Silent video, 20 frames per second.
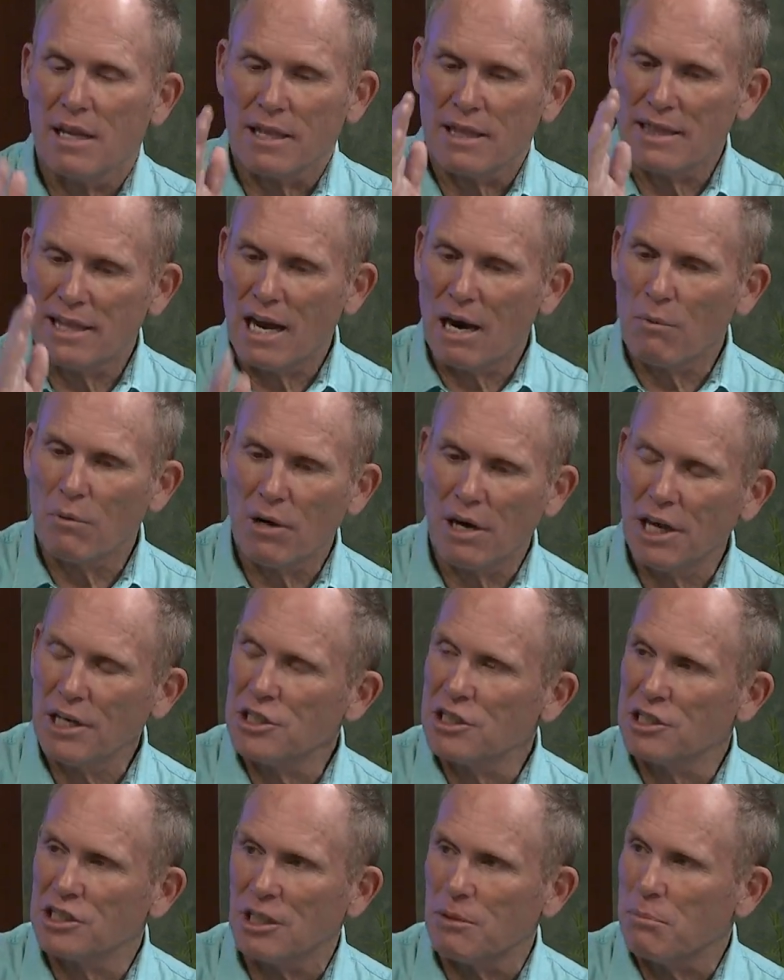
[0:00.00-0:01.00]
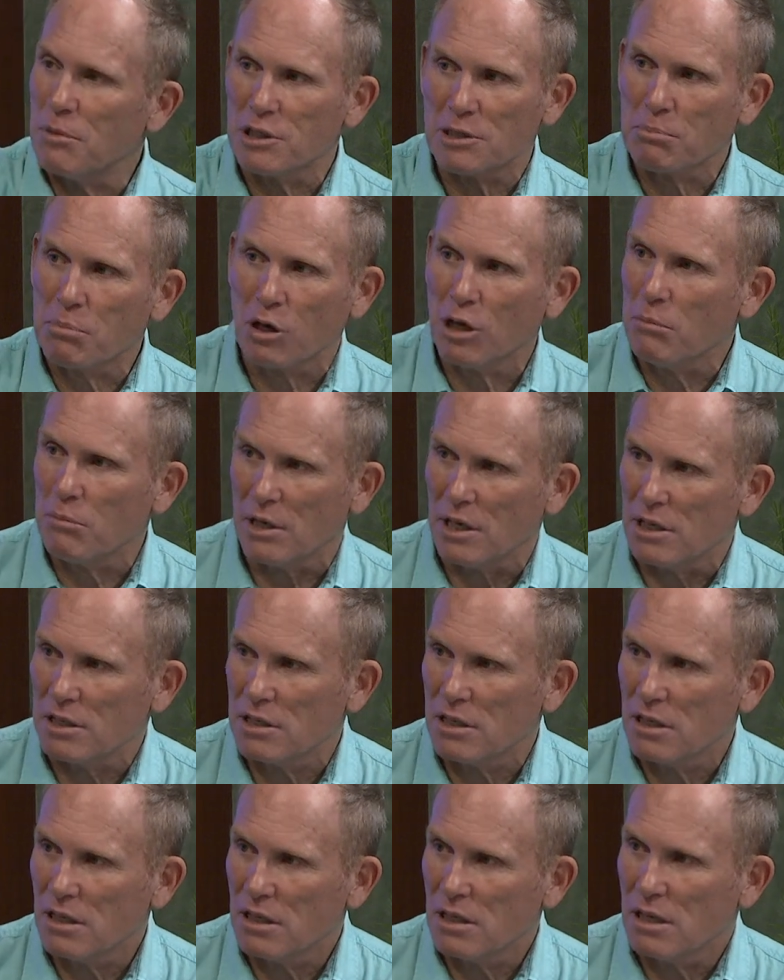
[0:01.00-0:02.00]
That relationship is
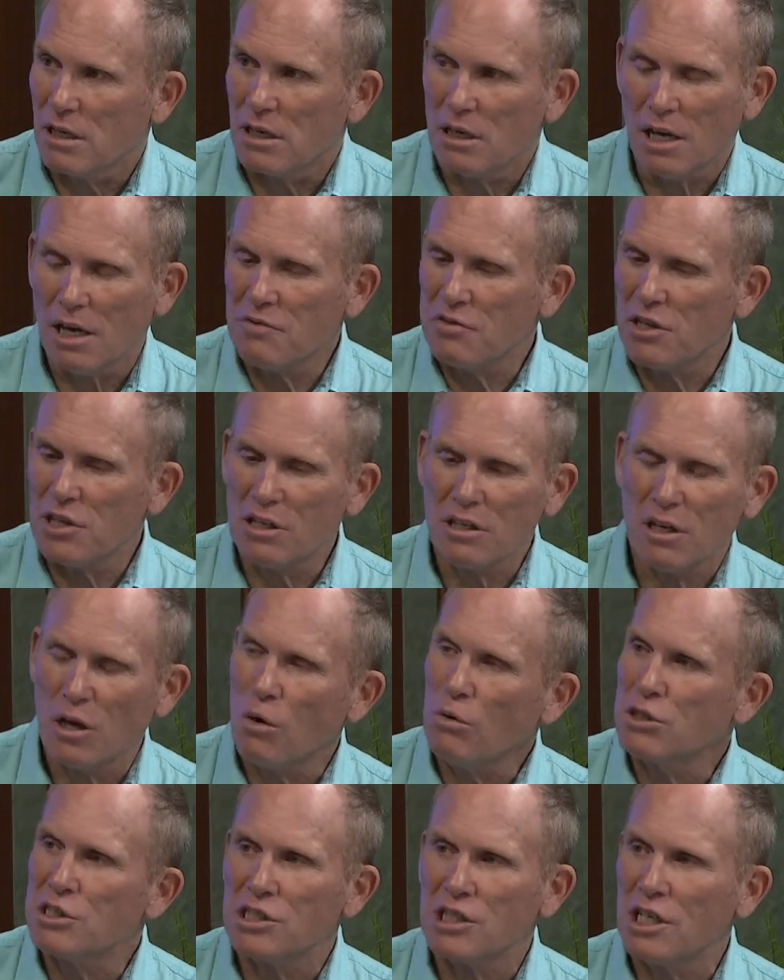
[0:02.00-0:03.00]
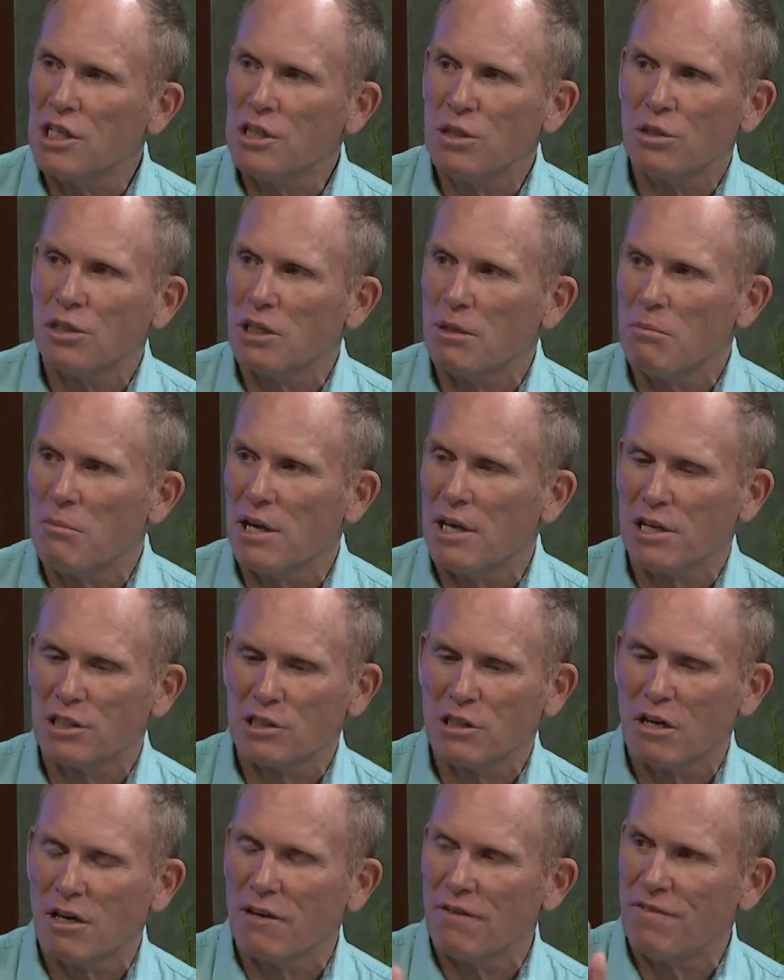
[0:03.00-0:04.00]
permanent. Nothing, no sin you commit is
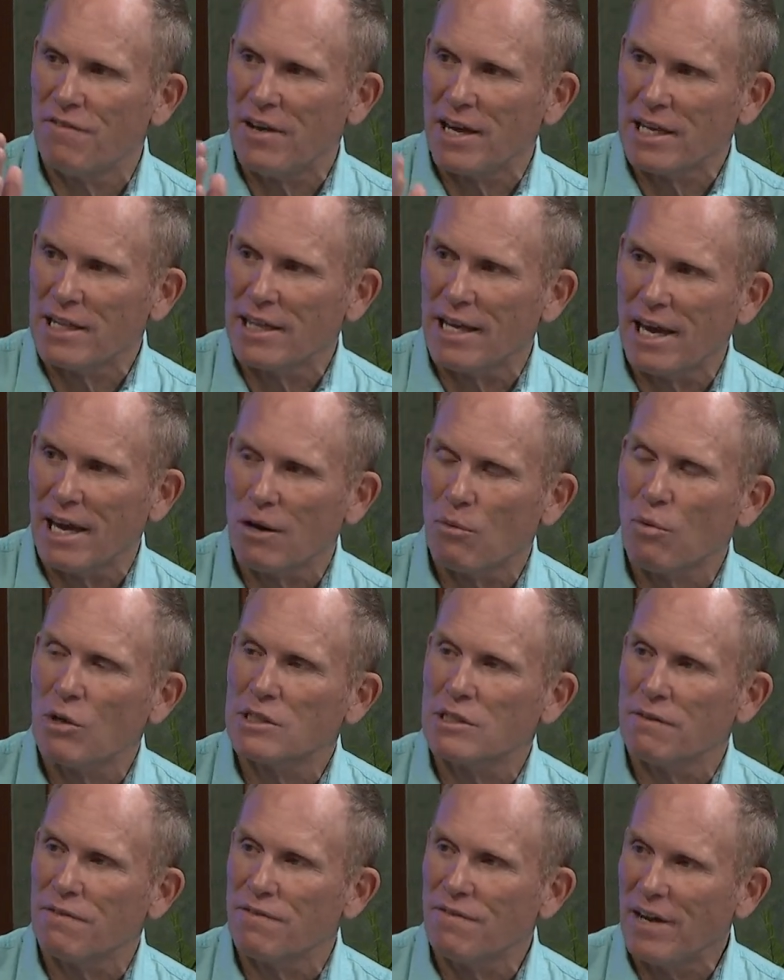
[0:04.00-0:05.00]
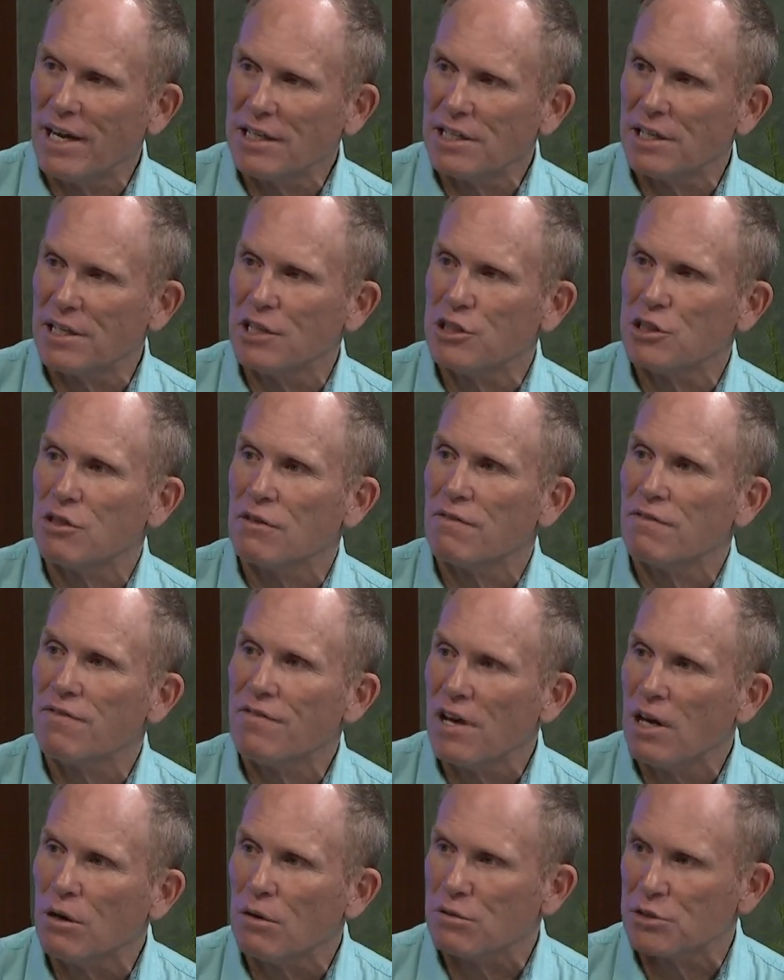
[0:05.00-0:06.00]
going to affect that. What's affected is your
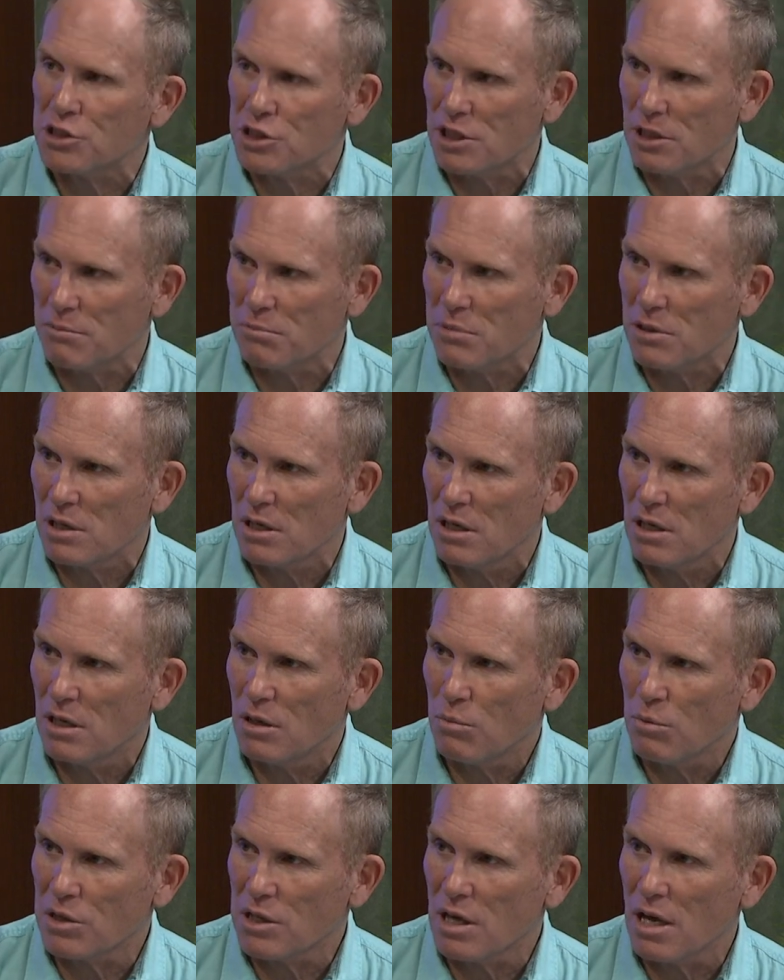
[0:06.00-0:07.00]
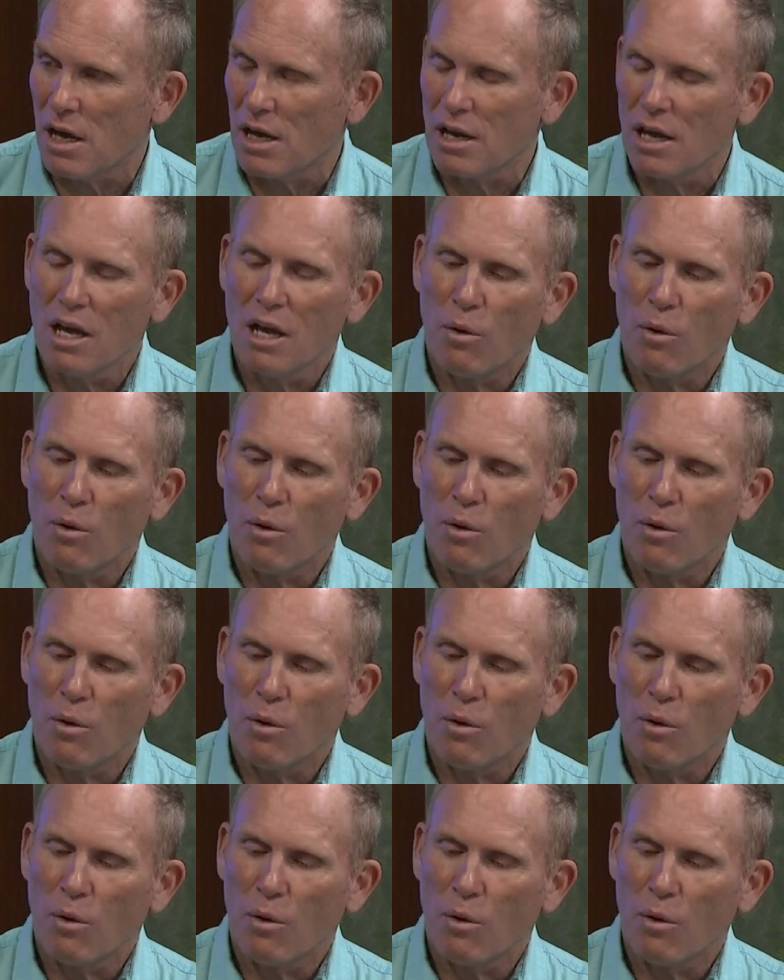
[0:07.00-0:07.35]
fellowship with God.